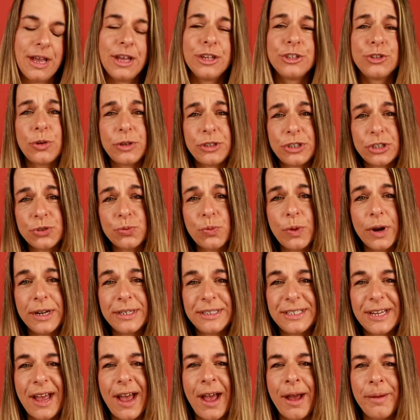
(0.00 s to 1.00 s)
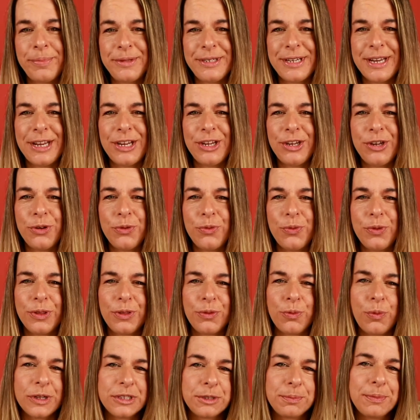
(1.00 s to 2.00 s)
so I just wanted to update you
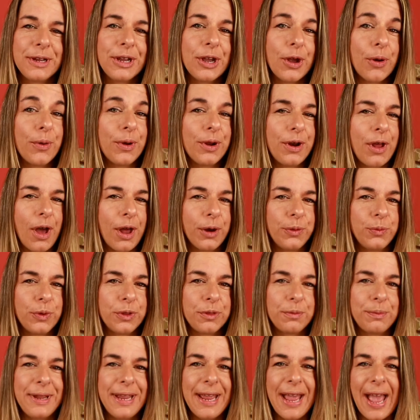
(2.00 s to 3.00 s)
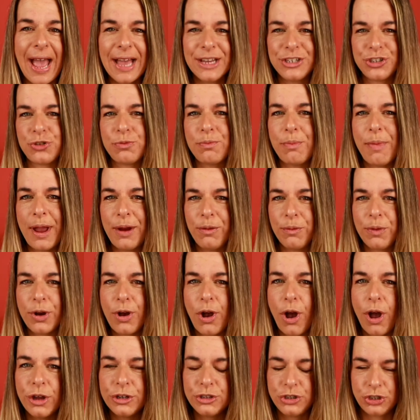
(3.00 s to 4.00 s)
with what's been going on with me. As you might
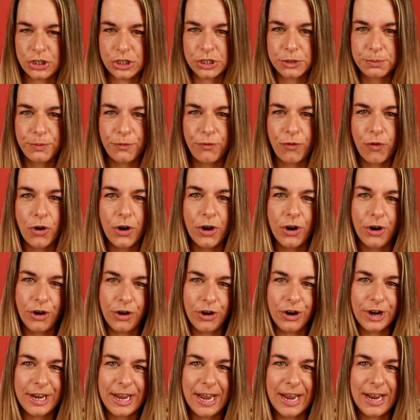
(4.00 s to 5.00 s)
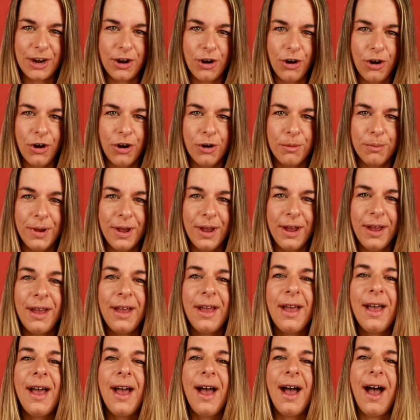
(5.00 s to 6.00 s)
recall, just before Hurricane Irma,
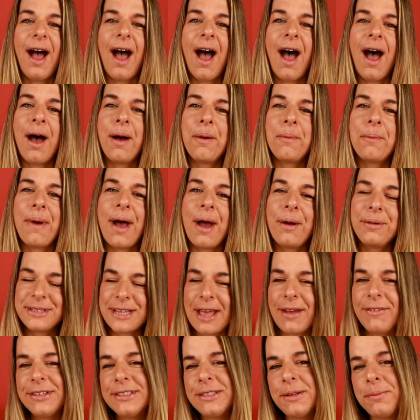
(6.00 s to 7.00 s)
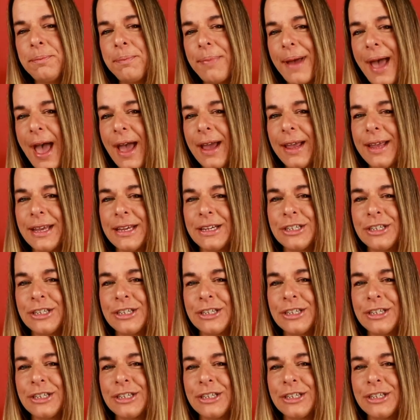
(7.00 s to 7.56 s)
um, I was having some back